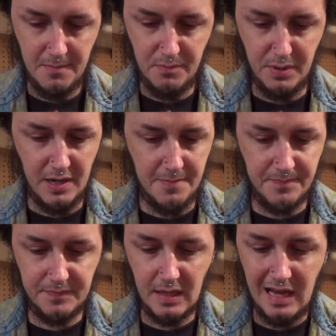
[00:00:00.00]
But
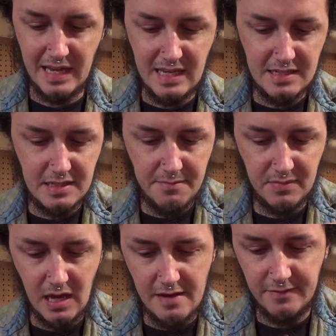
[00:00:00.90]
I guess I'm
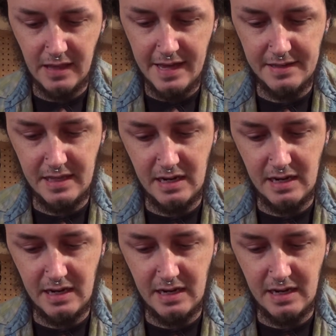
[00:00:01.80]
kind of glad that